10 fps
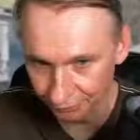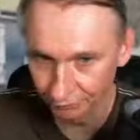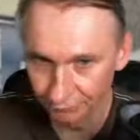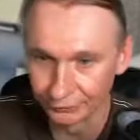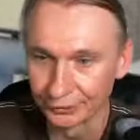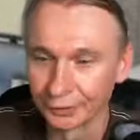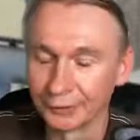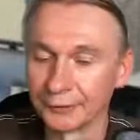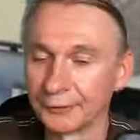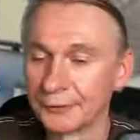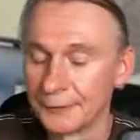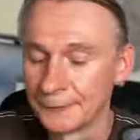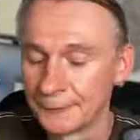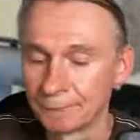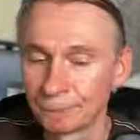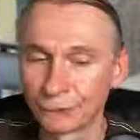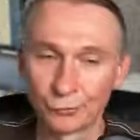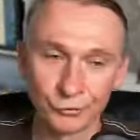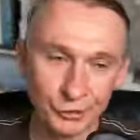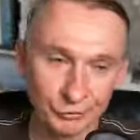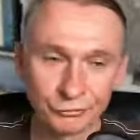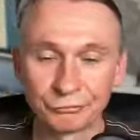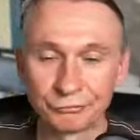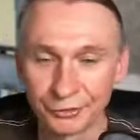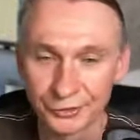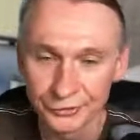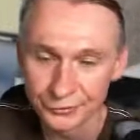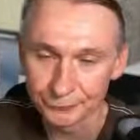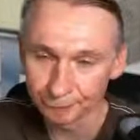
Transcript: on the interface.